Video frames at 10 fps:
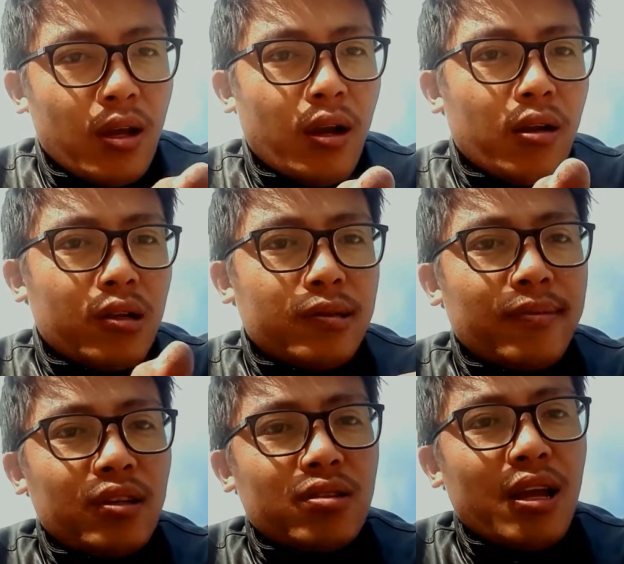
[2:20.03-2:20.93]

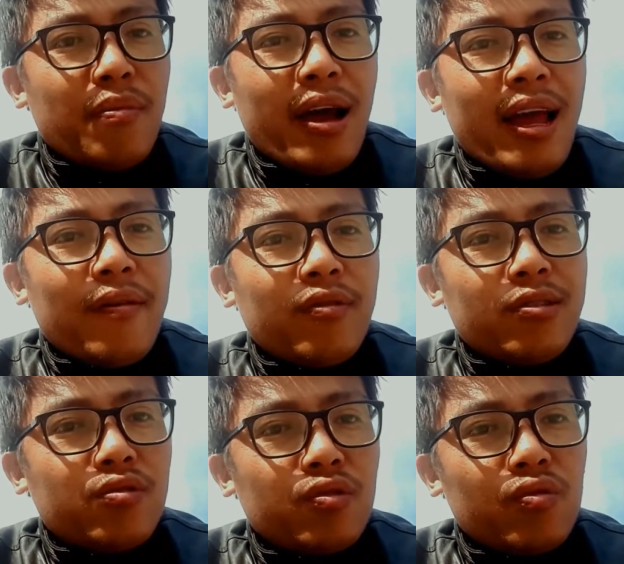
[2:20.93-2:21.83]
Last time I have
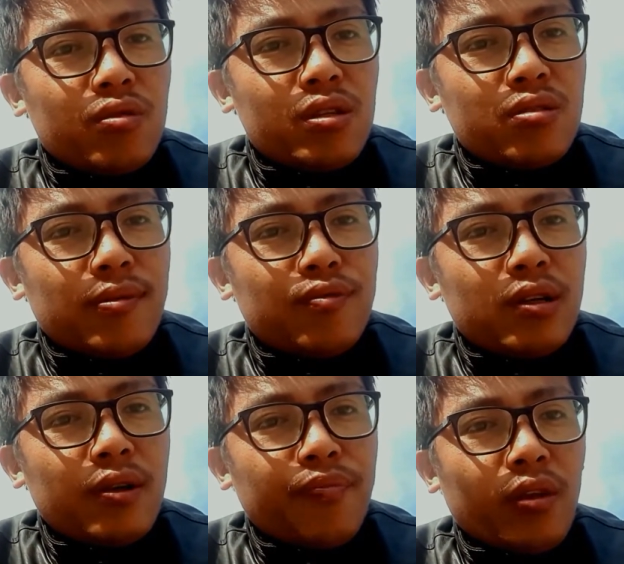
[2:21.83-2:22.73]
also used this
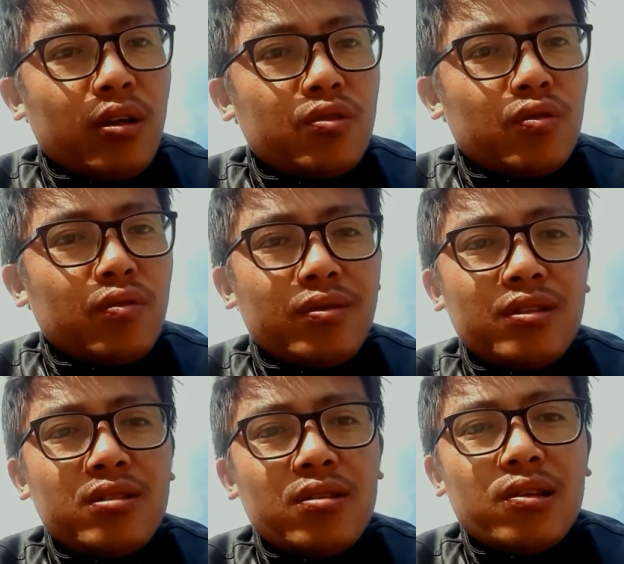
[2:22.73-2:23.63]
software. So this
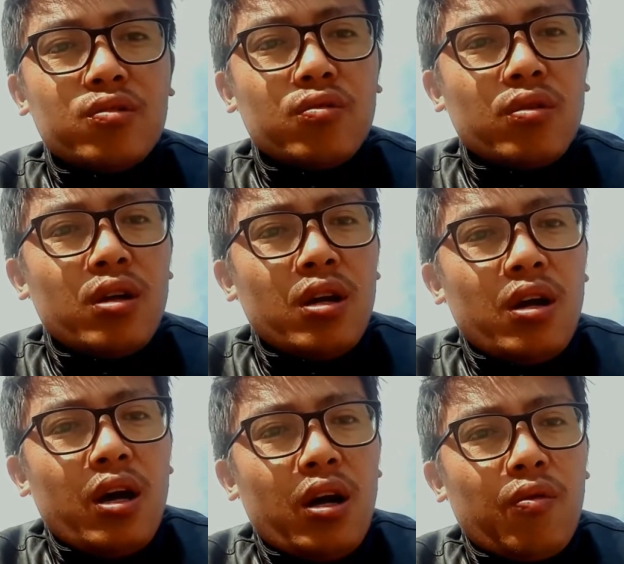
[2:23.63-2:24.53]
is also
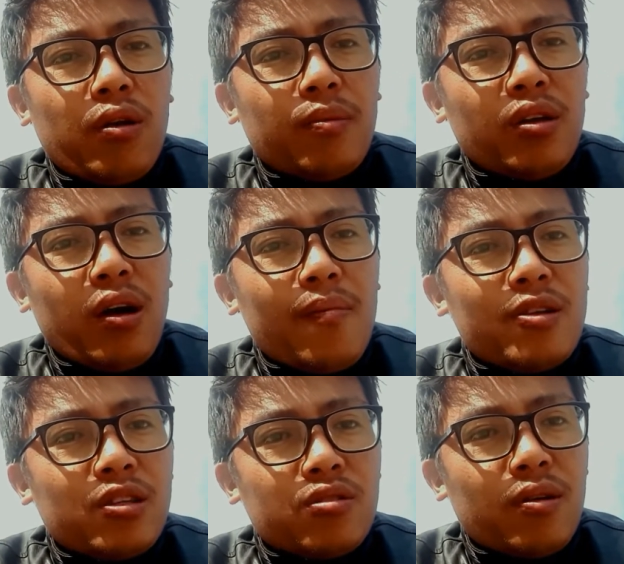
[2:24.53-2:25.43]
one of the
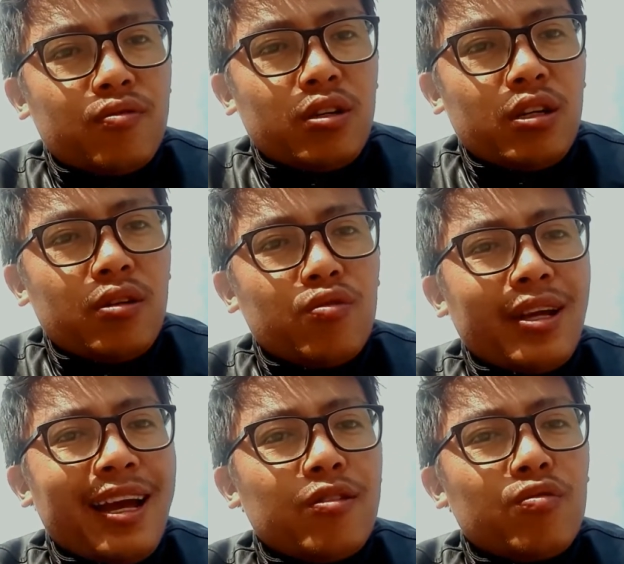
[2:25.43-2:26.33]
amazing software. You
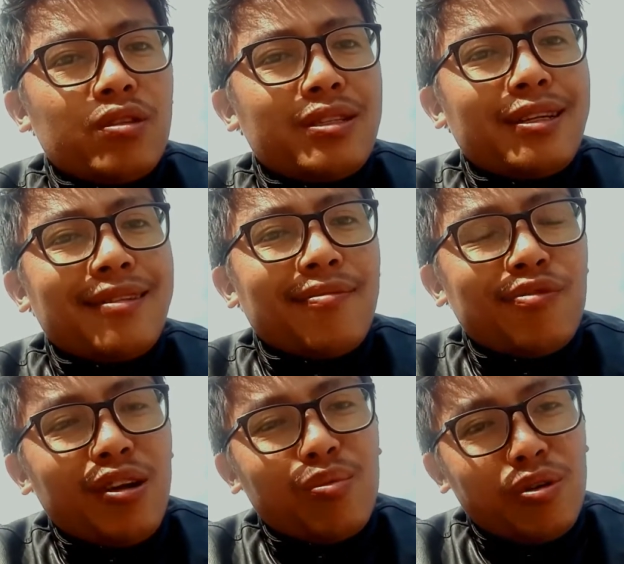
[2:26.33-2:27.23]
can use it in
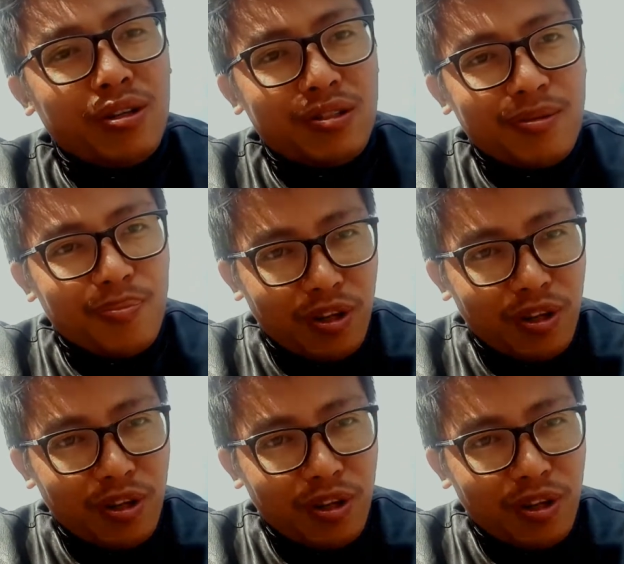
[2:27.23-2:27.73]
free of cost.